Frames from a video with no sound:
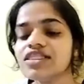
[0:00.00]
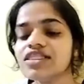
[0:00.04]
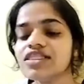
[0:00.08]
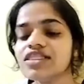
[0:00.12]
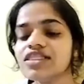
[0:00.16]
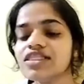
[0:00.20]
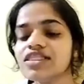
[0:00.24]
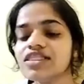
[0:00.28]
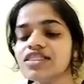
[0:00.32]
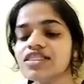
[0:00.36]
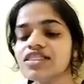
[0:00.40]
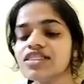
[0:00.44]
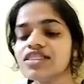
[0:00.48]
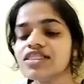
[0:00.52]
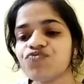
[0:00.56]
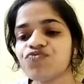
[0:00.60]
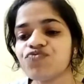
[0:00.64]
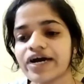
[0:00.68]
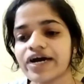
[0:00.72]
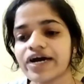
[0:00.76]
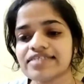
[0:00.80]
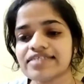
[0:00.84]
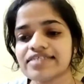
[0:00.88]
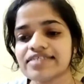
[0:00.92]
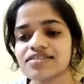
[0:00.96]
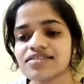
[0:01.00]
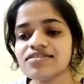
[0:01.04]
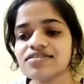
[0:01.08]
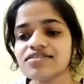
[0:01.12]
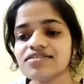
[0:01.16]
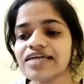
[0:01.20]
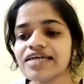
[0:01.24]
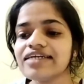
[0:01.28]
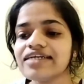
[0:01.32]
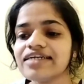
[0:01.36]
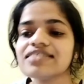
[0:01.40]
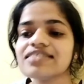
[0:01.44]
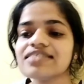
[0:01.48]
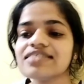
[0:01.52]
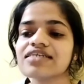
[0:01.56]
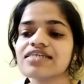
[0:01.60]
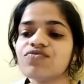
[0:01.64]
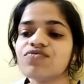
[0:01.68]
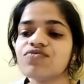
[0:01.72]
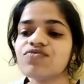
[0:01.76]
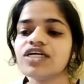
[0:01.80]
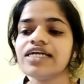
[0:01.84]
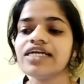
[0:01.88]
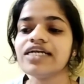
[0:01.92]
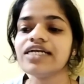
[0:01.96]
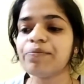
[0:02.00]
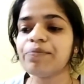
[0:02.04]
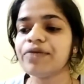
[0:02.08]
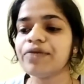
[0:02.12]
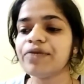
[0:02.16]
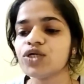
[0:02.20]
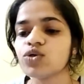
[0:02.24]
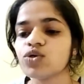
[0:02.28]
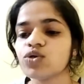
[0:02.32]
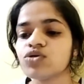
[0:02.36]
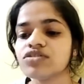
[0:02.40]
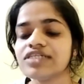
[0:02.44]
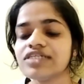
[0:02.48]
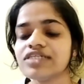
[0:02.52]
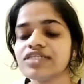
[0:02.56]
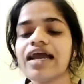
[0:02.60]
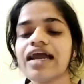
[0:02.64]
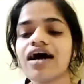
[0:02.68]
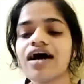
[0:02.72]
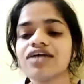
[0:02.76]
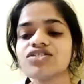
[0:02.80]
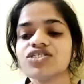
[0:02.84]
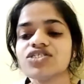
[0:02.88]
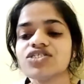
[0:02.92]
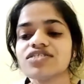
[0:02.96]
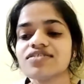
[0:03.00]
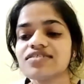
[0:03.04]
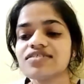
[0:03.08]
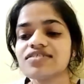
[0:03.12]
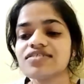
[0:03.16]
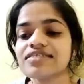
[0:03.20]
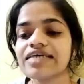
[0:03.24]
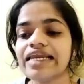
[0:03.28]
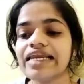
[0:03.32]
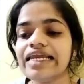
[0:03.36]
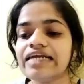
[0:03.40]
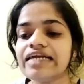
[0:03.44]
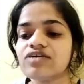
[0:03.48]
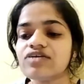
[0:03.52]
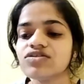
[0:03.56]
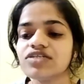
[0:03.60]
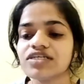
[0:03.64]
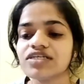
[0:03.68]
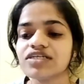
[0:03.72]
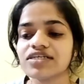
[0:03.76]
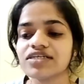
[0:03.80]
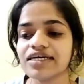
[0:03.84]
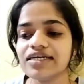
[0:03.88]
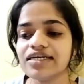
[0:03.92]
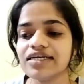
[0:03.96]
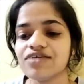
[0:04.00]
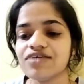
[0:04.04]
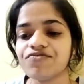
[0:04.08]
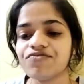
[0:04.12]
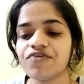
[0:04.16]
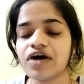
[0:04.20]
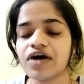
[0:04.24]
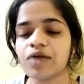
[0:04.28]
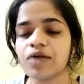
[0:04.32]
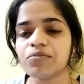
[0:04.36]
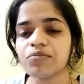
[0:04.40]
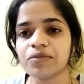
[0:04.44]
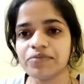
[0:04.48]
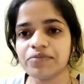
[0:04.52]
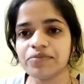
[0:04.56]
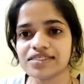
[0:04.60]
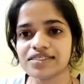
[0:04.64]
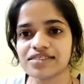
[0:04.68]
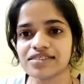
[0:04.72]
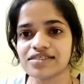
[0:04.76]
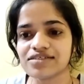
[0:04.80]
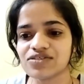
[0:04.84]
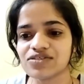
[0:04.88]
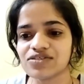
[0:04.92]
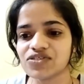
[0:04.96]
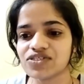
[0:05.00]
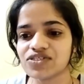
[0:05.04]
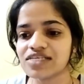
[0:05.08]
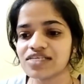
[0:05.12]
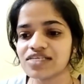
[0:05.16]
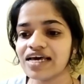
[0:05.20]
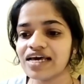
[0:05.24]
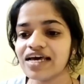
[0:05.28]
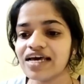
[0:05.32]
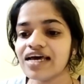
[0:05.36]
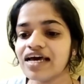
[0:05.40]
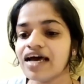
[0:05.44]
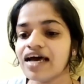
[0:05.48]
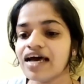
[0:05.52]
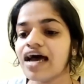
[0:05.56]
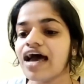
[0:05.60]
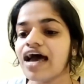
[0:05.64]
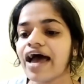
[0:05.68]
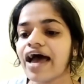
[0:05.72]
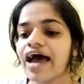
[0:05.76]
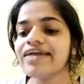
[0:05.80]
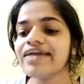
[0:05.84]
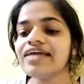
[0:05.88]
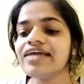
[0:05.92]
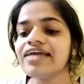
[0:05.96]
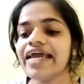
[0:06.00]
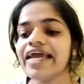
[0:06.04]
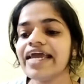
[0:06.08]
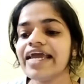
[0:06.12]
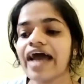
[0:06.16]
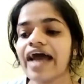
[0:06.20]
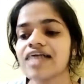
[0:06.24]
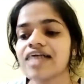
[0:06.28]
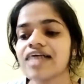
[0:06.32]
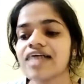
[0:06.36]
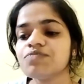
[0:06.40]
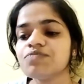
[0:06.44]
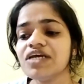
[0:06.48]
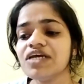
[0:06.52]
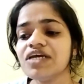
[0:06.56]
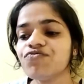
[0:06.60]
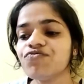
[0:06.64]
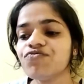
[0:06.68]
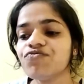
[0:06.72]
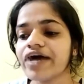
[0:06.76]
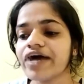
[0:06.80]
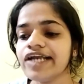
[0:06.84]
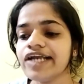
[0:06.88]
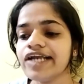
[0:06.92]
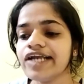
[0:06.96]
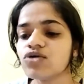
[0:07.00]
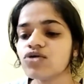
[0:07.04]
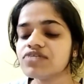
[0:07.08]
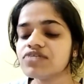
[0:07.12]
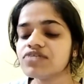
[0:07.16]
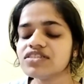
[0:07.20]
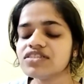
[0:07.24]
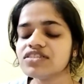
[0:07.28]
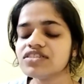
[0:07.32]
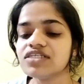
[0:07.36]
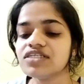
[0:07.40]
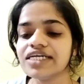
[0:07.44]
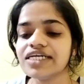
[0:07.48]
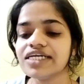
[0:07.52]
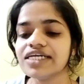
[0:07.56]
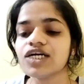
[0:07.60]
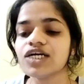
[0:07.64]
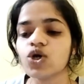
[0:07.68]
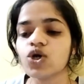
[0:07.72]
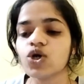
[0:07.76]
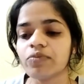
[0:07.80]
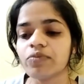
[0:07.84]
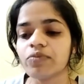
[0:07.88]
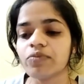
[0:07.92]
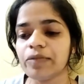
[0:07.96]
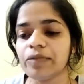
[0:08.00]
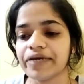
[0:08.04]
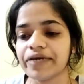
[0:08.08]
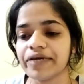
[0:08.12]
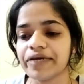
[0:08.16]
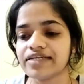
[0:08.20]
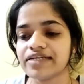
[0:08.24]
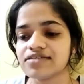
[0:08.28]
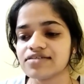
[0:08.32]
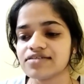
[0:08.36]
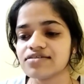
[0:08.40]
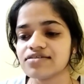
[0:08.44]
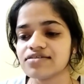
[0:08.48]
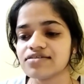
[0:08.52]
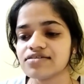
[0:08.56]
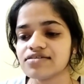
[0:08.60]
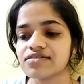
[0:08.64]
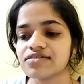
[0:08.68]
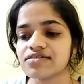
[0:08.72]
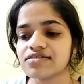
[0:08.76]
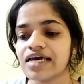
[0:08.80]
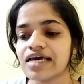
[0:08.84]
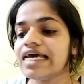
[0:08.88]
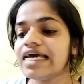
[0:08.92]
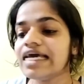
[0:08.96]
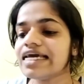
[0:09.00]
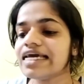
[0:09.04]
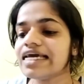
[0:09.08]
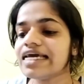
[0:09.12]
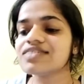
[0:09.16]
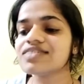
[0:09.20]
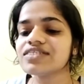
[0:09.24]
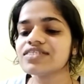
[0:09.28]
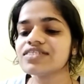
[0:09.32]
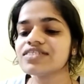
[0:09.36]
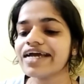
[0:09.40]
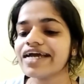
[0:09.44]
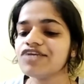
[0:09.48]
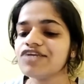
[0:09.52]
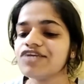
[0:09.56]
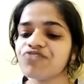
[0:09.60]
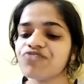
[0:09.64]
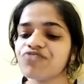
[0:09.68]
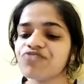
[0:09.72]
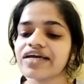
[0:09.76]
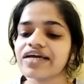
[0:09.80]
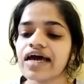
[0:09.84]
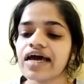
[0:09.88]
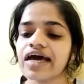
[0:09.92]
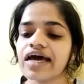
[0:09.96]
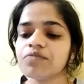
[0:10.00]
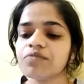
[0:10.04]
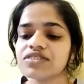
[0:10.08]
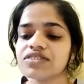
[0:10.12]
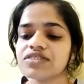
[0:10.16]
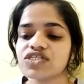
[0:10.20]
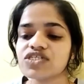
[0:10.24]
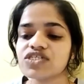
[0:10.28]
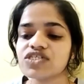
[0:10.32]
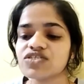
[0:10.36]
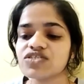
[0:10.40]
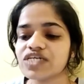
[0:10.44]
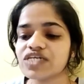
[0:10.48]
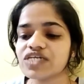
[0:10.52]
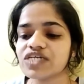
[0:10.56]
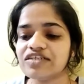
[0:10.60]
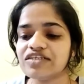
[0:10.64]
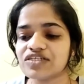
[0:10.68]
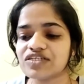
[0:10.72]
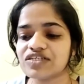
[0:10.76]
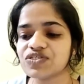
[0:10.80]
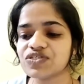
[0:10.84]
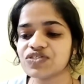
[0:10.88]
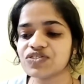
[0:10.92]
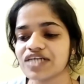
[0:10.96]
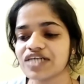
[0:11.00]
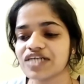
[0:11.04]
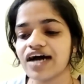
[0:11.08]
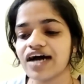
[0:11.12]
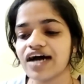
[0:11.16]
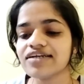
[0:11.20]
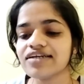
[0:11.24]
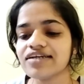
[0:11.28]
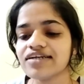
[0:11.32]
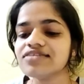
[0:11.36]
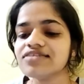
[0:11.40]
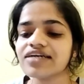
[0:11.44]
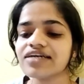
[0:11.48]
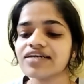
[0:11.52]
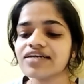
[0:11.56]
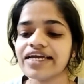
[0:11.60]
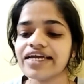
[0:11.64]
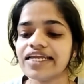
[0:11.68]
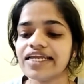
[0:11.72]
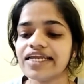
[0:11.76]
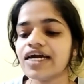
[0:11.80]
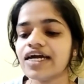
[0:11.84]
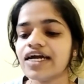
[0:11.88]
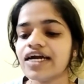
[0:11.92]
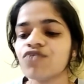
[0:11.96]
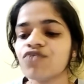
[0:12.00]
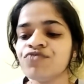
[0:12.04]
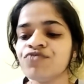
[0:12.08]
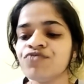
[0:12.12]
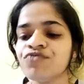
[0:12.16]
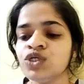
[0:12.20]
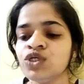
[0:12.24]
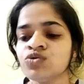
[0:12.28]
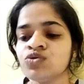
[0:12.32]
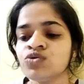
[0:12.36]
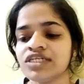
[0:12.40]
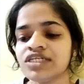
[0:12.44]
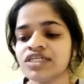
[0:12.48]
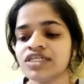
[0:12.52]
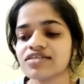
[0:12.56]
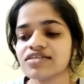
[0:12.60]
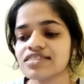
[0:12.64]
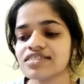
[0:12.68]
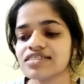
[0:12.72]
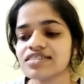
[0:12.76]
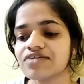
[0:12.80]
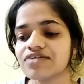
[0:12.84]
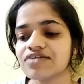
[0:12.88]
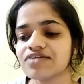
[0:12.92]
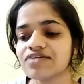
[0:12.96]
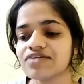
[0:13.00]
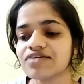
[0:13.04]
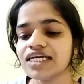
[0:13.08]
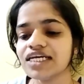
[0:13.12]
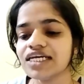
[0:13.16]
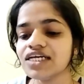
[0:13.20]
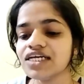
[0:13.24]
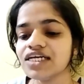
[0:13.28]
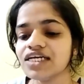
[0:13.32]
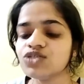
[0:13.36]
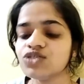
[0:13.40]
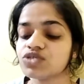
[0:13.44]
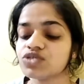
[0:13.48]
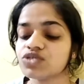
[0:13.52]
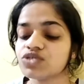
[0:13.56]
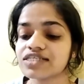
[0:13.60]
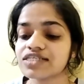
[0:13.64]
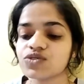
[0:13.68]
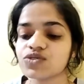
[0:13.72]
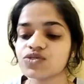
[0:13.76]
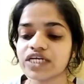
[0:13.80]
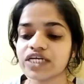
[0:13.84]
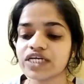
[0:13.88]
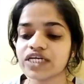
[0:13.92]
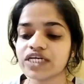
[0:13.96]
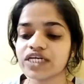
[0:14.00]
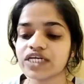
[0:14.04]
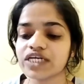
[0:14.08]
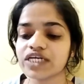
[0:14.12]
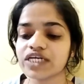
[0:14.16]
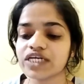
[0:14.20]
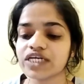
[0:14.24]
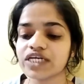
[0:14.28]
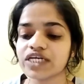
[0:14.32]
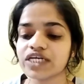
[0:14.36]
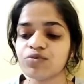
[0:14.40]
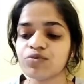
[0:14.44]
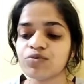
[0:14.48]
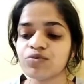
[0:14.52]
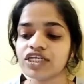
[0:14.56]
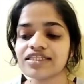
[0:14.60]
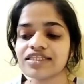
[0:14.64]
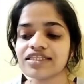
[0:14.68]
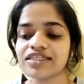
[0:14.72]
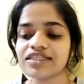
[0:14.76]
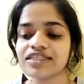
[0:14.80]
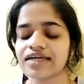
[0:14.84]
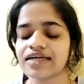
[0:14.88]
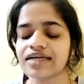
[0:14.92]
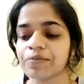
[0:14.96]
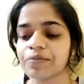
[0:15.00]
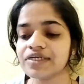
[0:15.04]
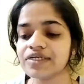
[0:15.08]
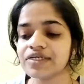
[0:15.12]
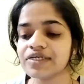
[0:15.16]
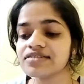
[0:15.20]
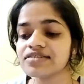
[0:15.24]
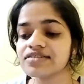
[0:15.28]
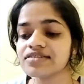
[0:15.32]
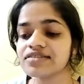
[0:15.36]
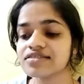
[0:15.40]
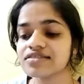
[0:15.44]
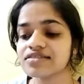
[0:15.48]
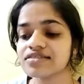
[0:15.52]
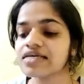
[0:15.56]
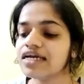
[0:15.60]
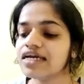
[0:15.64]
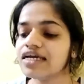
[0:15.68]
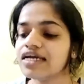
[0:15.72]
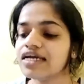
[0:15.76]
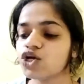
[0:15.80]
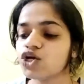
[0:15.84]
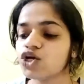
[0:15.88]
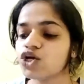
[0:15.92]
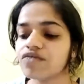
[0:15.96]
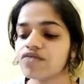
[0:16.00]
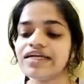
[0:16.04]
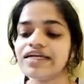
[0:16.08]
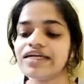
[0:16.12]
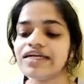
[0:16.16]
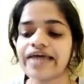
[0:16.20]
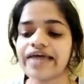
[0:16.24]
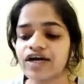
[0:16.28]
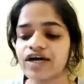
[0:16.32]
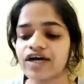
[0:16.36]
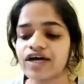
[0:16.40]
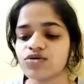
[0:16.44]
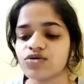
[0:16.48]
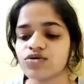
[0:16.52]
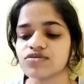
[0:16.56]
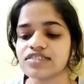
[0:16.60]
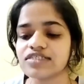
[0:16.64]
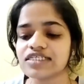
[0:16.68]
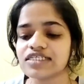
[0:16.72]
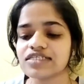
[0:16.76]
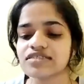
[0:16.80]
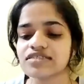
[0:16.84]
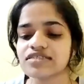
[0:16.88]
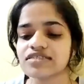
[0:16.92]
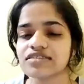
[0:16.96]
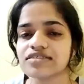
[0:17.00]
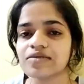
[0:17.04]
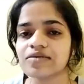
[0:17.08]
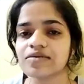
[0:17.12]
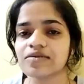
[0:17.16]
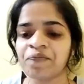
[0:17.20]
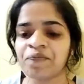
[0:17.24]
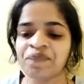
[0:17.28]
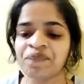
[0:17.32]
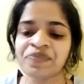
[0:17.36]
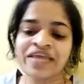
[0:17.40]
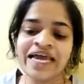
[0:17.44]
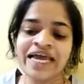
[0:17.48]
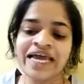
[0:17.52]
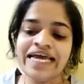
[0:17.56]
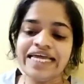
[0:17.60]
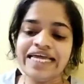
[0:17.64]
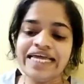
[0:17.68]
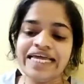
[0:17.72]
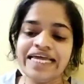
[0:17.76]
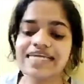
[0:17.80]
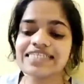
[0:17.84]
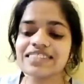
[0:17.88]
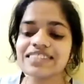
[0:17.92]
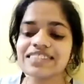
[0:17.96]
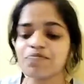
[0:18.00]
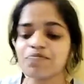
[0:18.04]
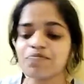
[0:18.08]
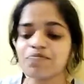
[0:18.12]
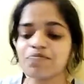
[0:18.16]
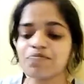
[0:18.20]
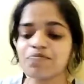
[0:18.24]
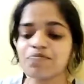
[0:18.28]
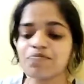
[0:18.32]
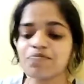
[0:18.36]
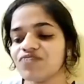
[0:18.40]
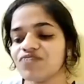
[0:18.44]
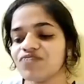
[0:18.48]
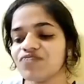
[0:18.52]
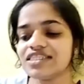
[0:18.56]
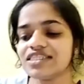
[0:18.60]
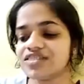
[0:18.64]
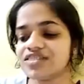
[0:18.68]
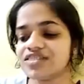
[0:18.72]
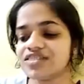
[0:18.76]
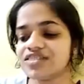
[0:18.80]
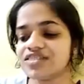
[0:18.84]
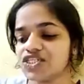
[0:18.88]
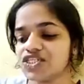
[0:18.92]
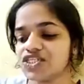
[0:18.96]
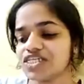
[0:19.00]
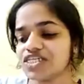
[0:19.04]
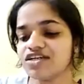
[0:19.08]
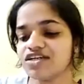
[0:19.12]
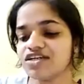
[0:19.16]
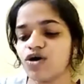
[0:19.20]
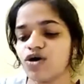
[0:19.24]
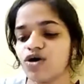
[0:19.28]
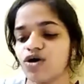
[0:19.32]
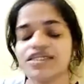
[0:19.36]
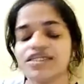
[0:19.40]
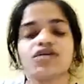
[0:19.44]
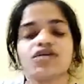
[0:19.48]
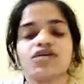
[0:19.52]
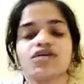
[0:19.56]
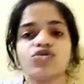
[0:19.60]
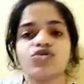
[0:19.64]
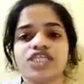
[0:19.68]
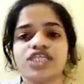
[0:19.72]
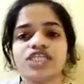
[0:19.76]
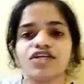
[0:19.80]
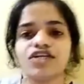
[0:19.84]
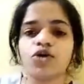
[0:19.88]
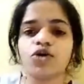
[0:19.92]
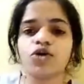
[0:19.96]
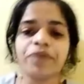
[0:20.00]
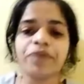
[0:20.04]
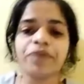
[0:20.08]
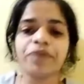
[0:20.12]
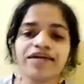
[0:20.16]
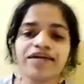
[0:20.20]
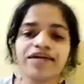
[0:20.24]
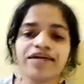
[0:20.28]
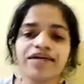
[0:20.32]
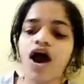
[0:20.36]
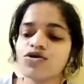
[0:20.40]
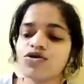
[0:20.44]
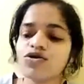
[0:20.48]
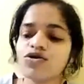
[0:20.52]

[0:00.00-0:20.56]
the team at Pfizer that discovered Lipitor, the largest selling drug in the pharma business. And he has been filed over 30 global patents. His scientific and business interests are in the area of new drug discovery, nutraceuticals, antibody therapies, novel diagnostics. Let's begin with the session on the crucial topic, how